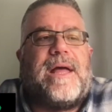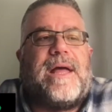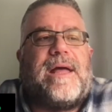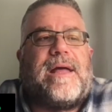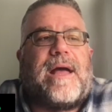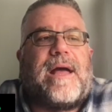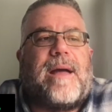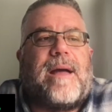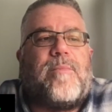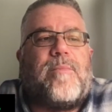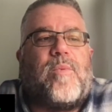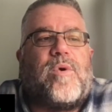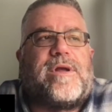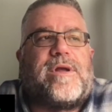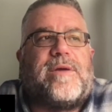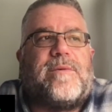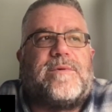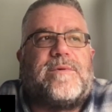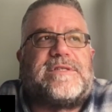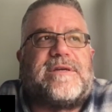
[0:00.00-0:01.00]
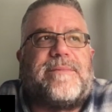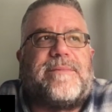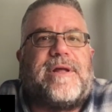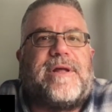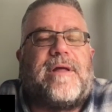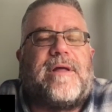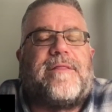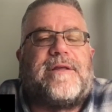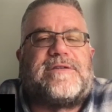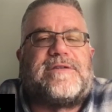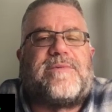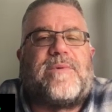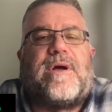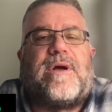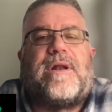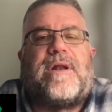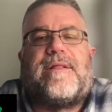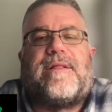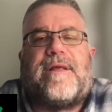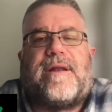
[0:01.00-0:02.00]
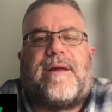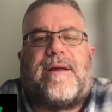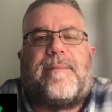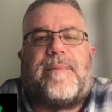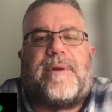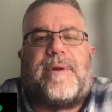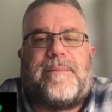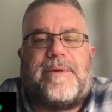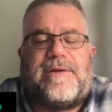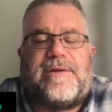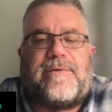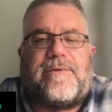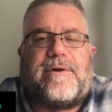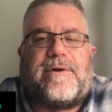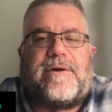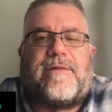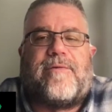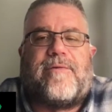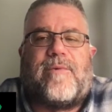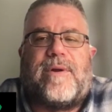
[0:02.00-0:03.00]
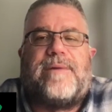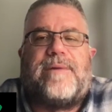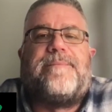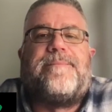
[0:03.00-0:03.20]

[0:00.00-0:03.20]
I'm working with somebody on this one, and then I'm going to be doing another one.